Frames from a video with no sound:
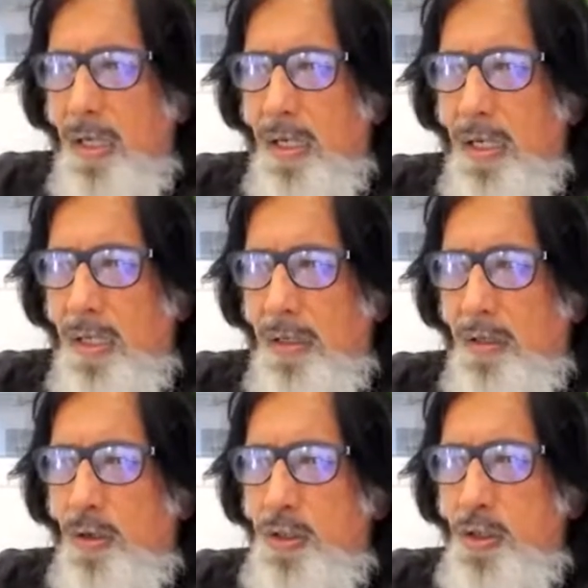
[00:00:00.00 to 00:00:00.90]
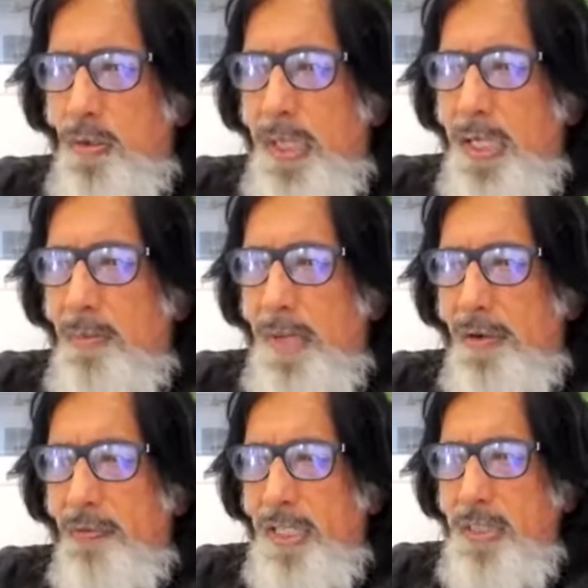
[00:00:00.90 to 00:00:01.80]
those should become a
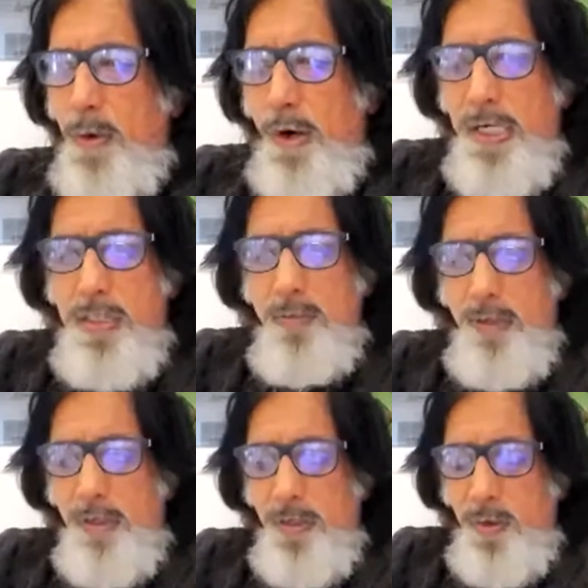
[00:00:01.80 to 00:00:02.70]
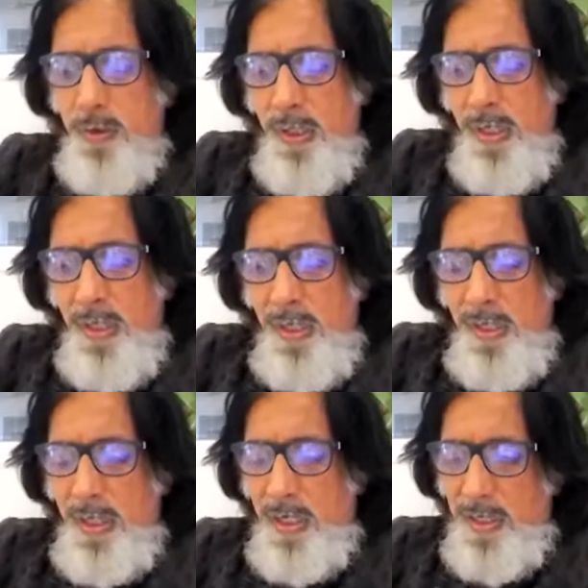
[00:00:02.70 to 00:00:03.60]
reference points for you
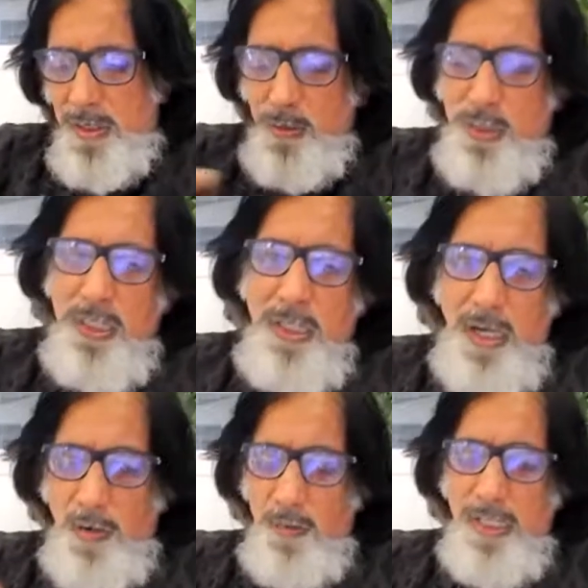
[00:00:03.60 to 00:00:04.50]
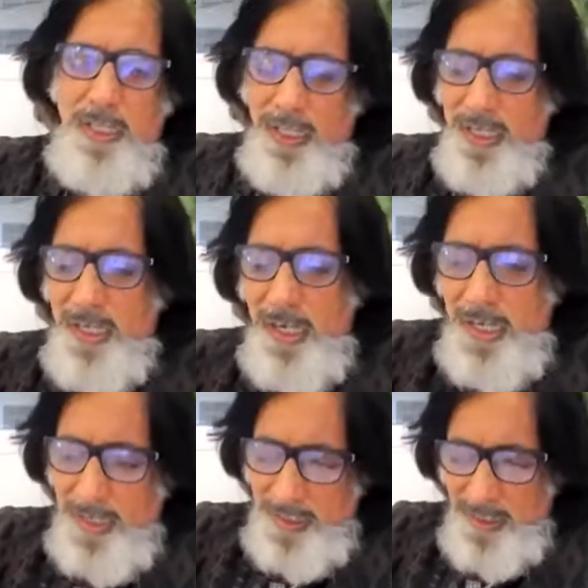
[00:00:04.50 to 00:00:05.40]
to see how that
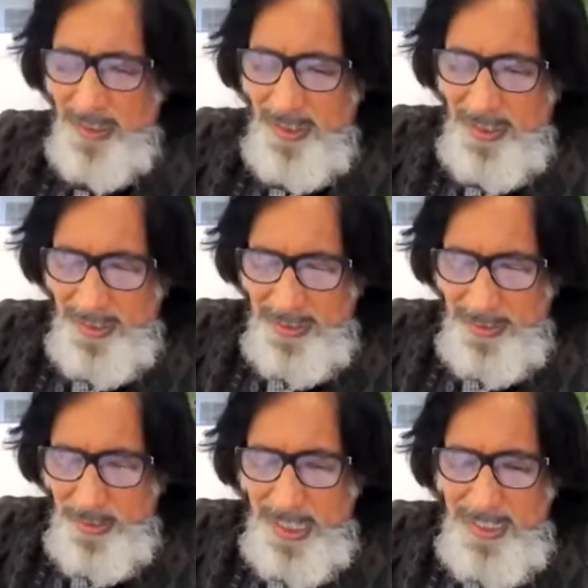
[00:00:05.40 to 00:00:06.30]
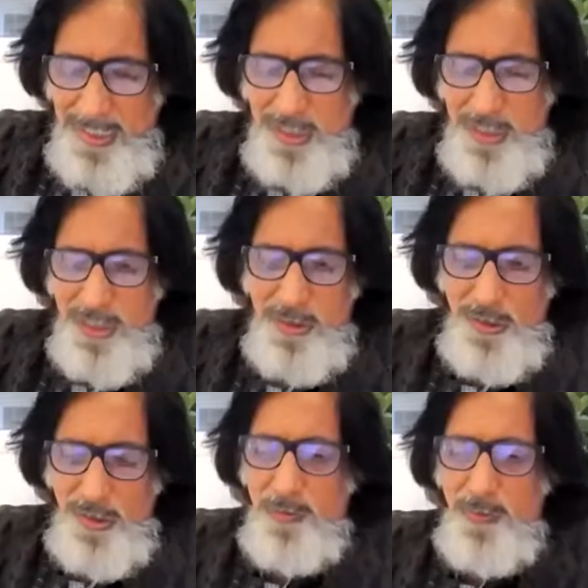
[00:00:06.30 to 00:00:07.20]
entire civilization
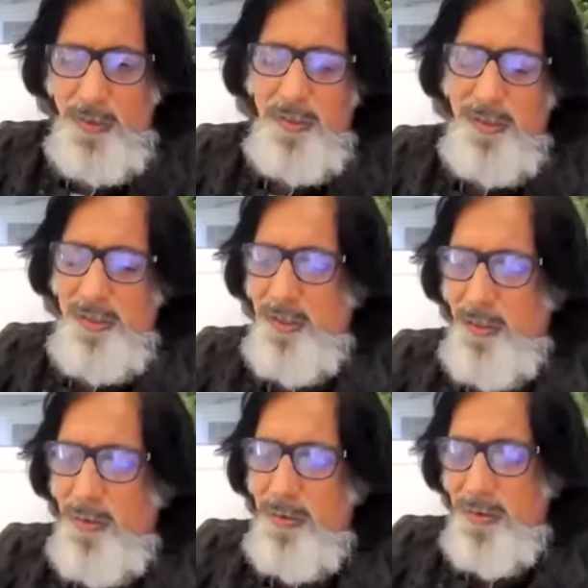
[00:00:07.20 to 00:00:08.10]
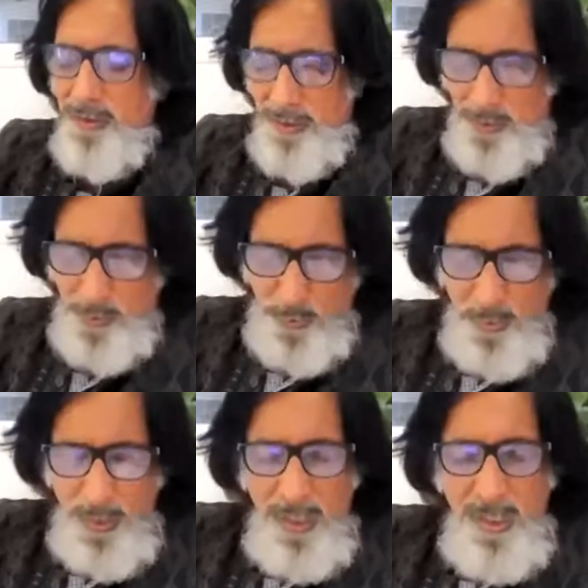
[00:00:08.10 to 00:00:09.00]
sort of,
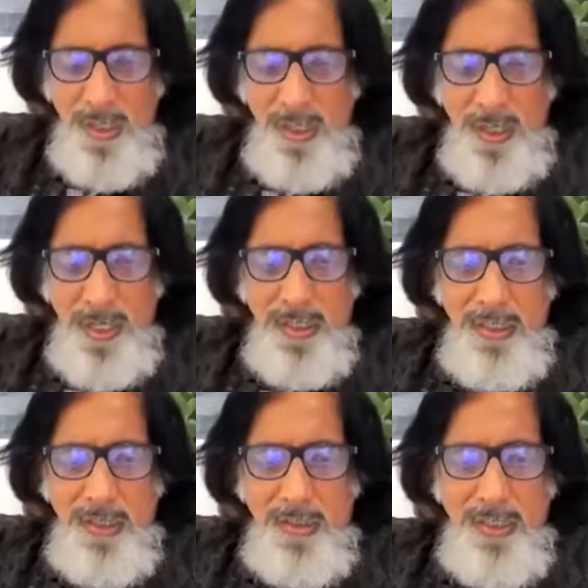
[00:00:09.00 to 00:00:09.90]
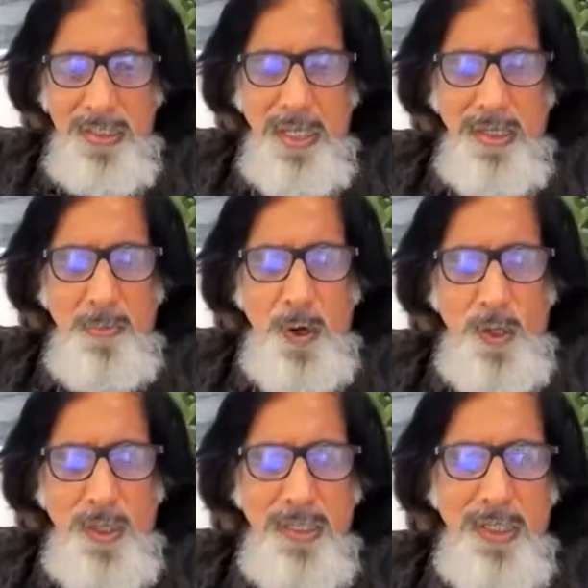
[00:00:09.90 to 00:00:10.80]
grew. And these are
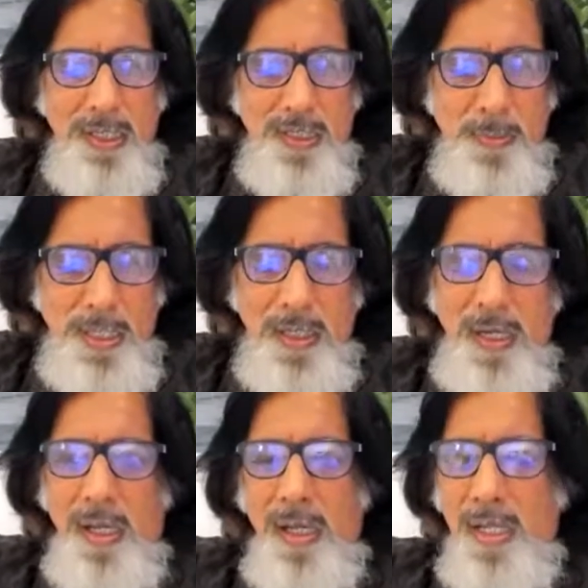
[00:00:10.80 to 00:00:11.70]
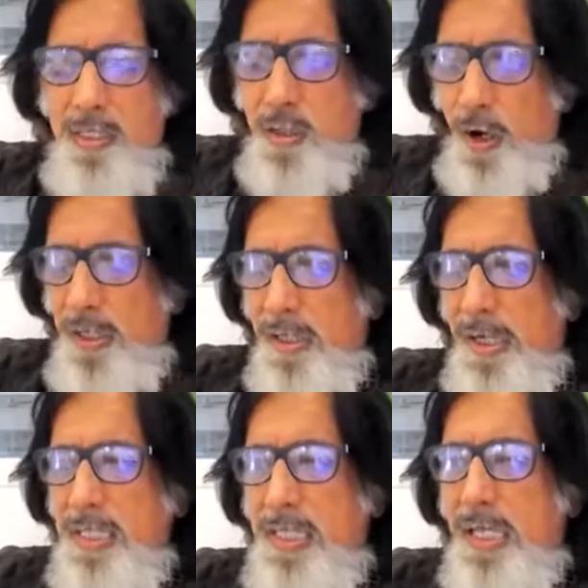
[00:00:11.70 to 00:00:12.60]
important things, but it's not
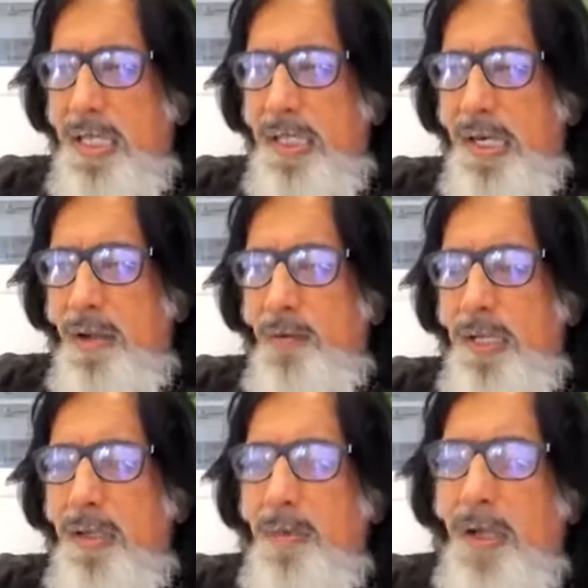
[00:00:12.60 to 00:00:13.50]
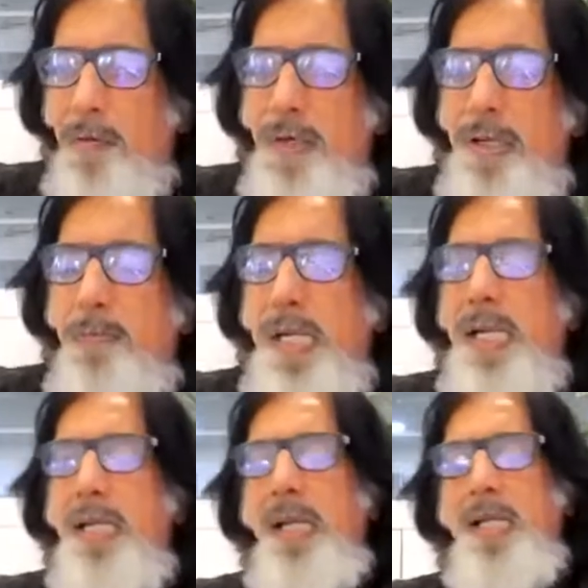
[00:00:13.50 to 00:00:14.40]
necessary that every
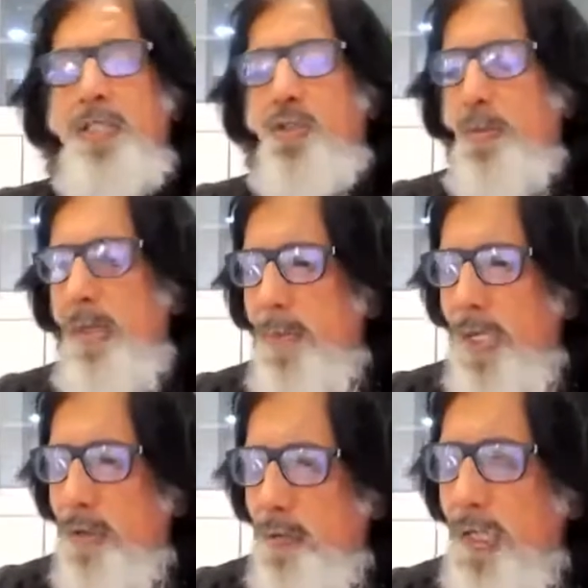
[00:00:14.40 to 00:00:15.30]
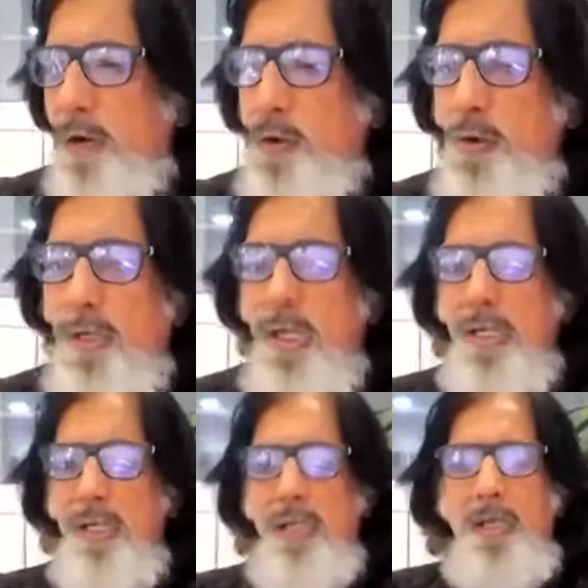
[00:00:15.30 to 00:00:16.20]
building has to be, but we have to
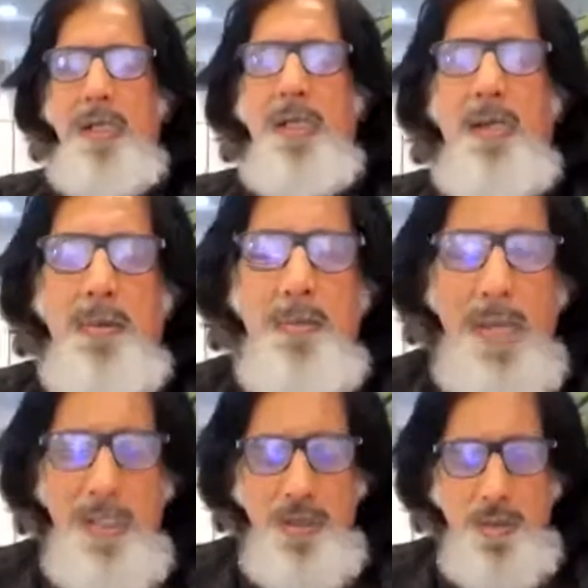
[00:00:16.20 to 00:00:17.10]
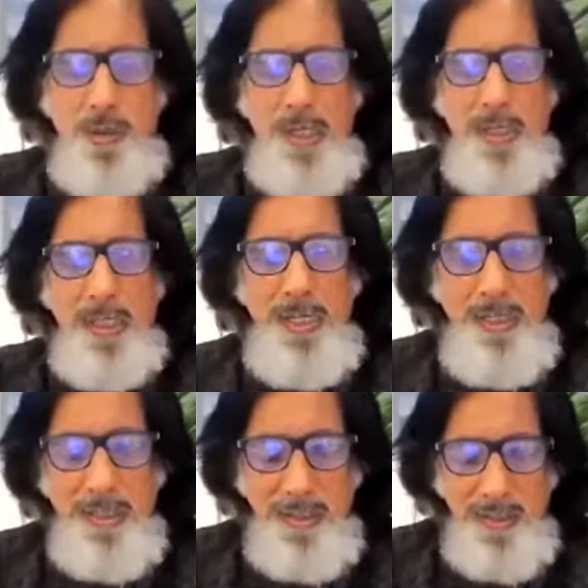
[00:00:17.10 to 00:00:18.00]
really make sure
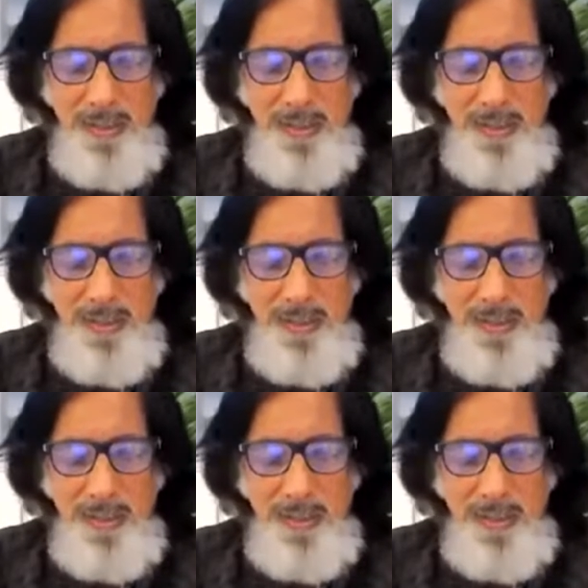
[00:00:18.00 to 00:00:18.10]
that